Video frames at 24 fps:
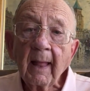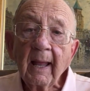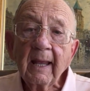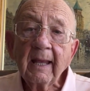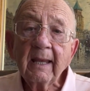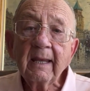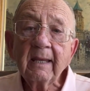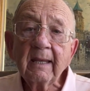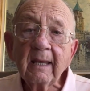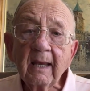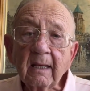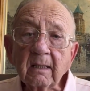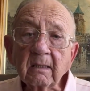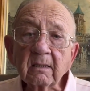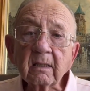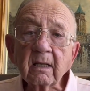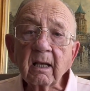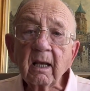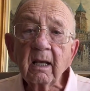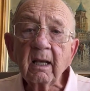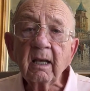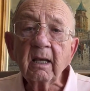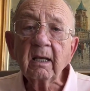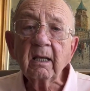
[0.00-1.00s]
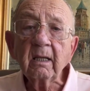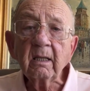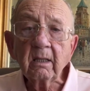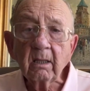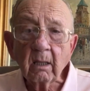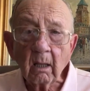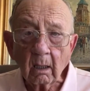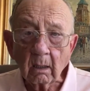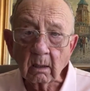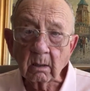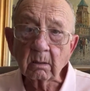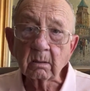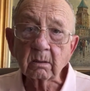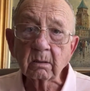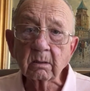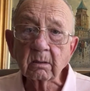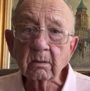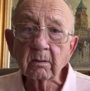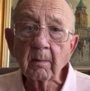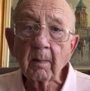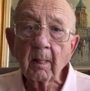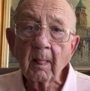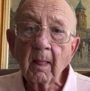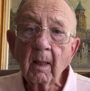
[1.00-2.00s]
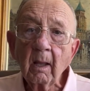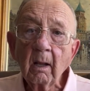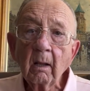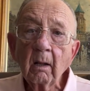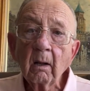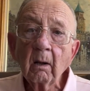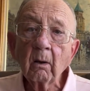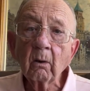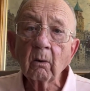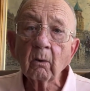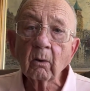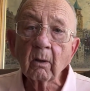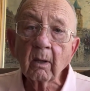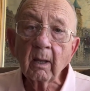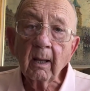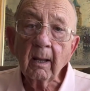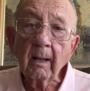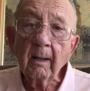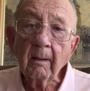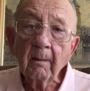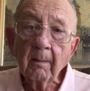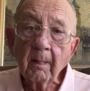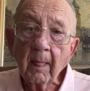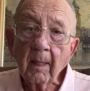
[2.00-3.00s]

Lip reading: Yes, he does. Okay?